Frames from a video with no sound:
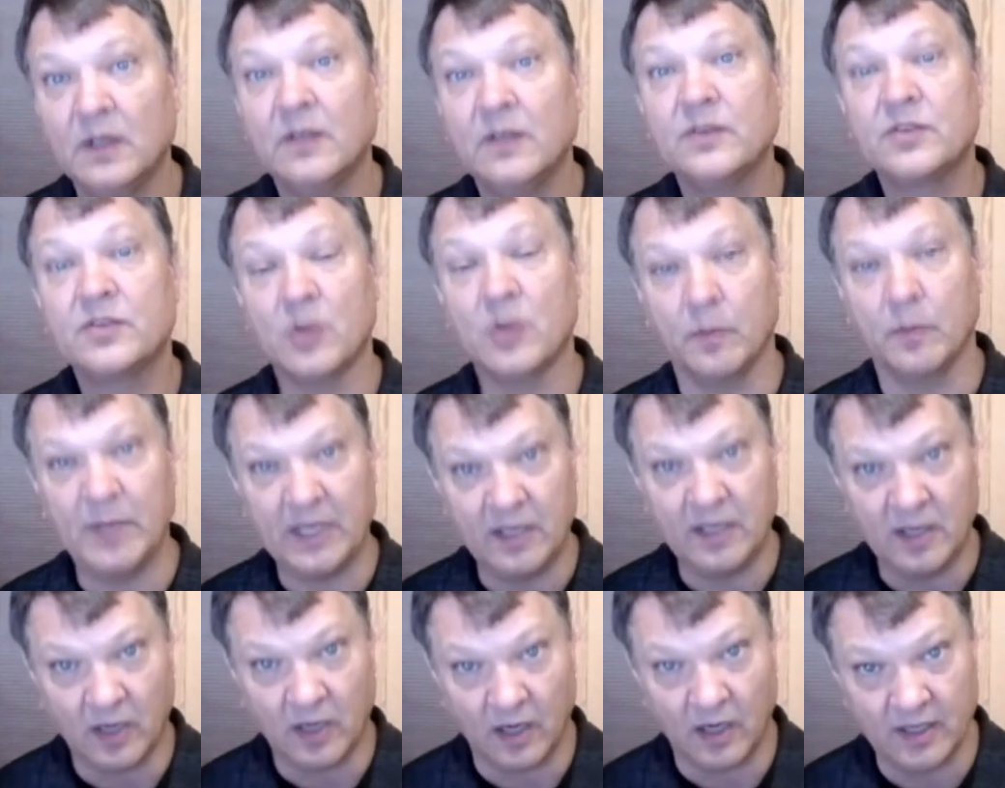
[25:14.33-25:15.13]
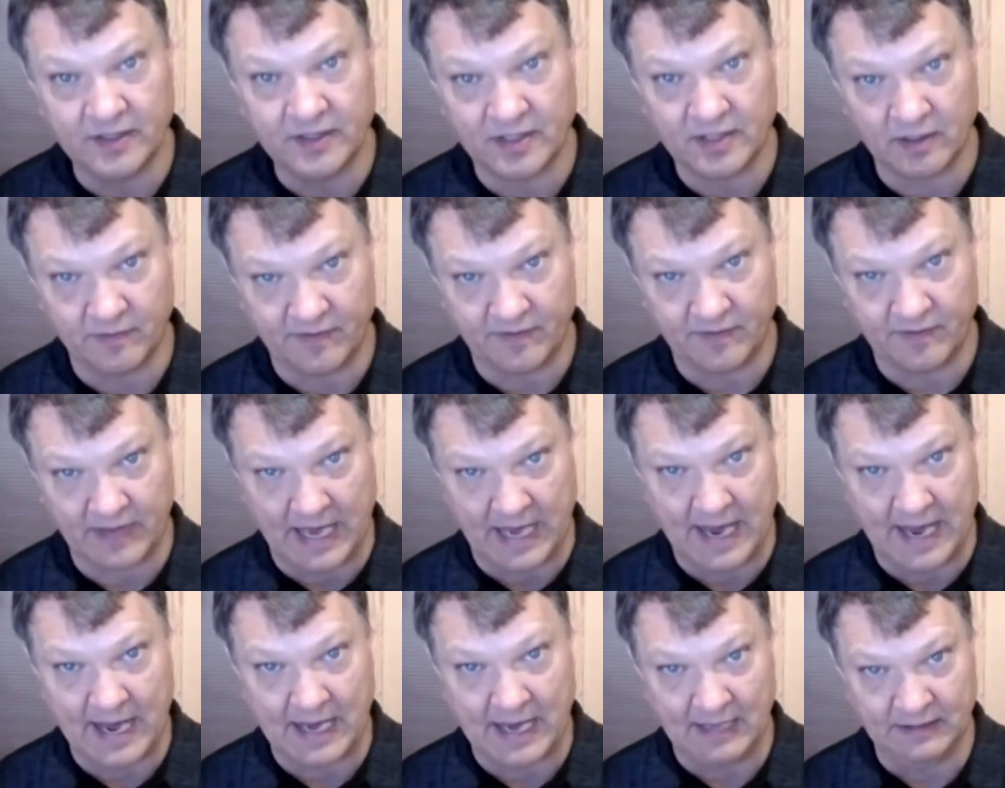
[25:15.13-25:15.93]
so because of
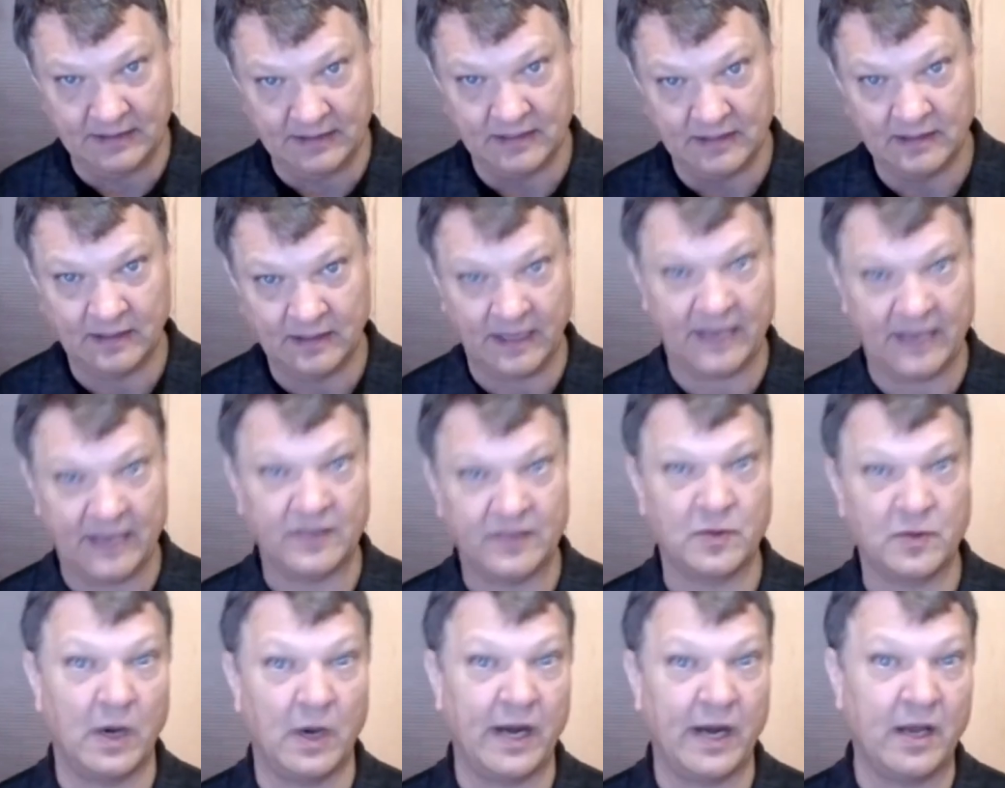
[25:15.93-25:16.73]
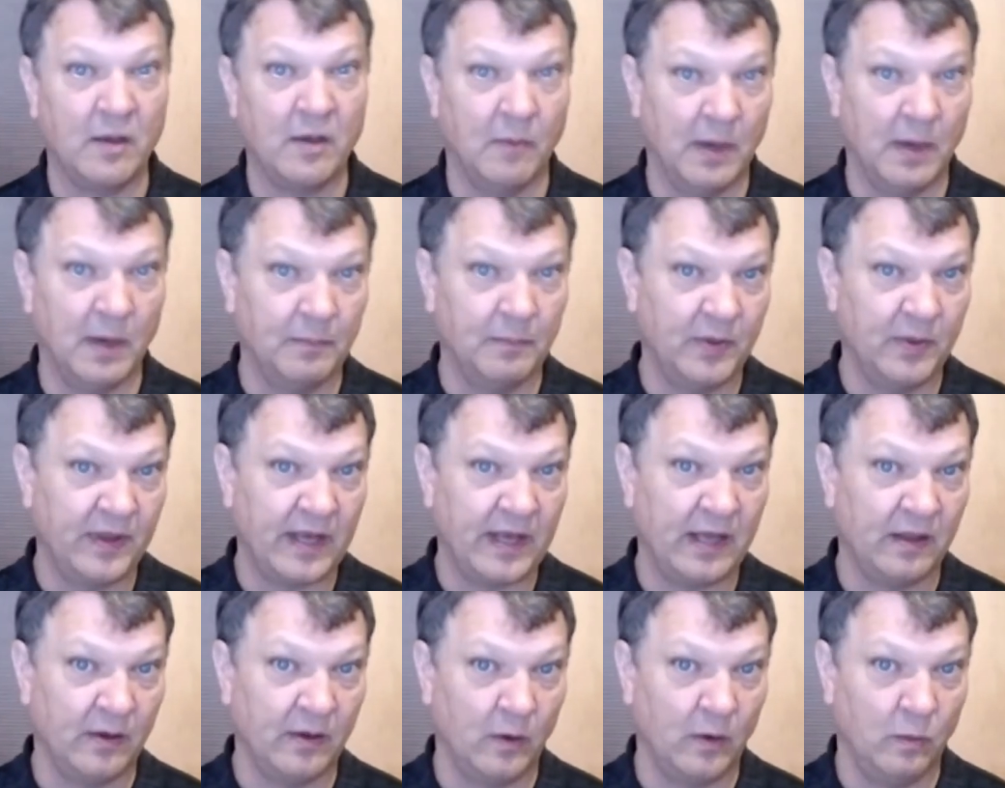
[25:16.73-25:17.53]
that that's where i come up with
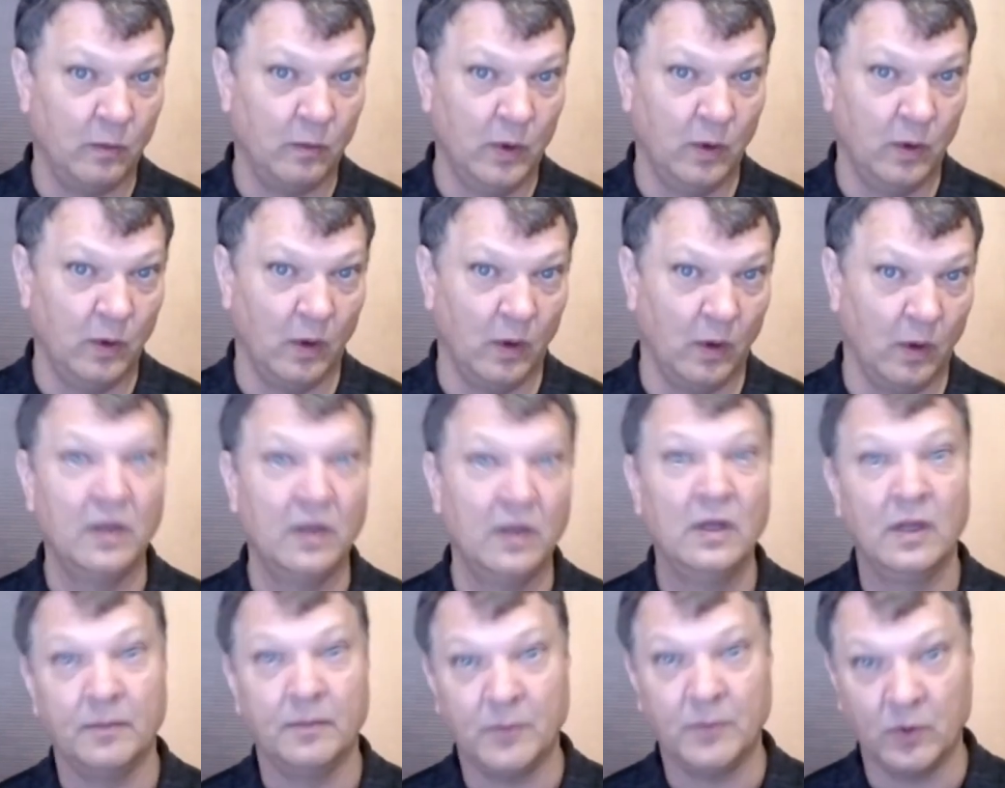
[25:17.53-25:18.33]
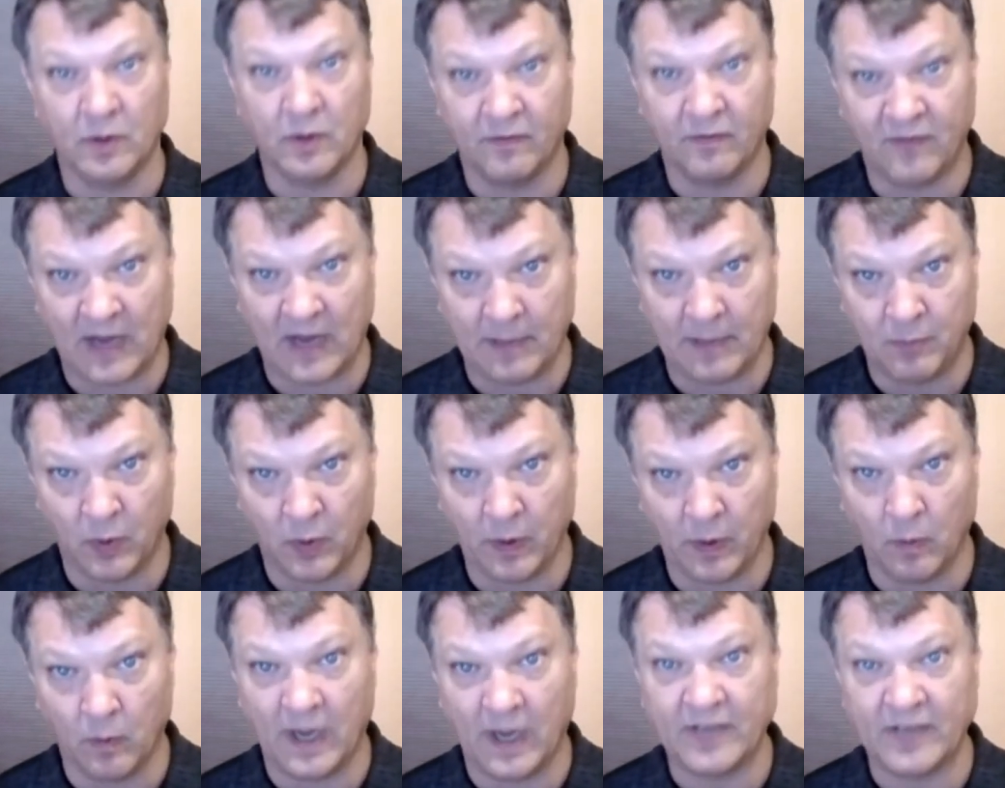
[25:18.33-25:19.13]
that little rule doing a five
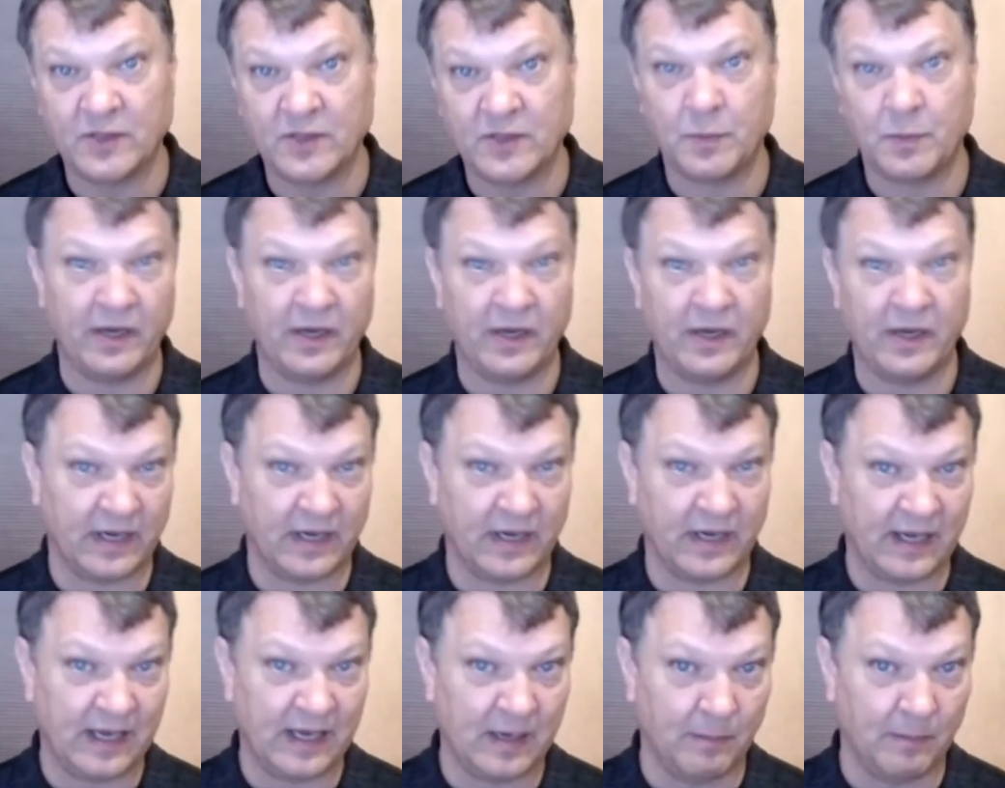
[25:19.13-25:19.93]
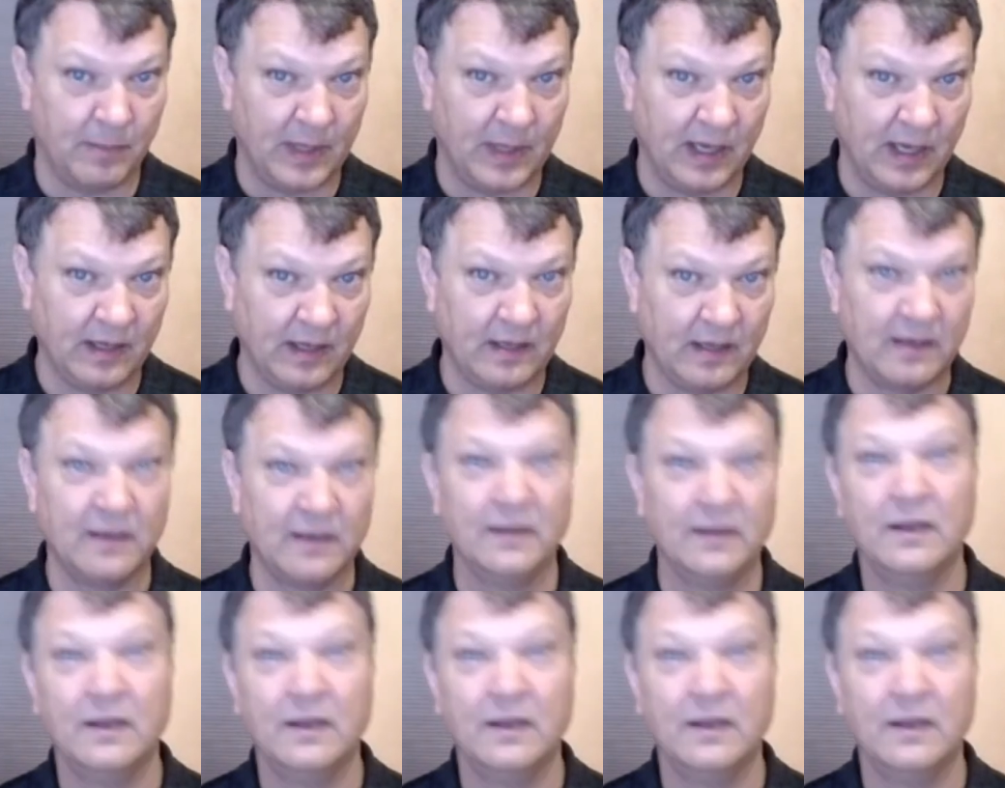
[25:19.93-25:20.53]
point wide spread i try to get a buck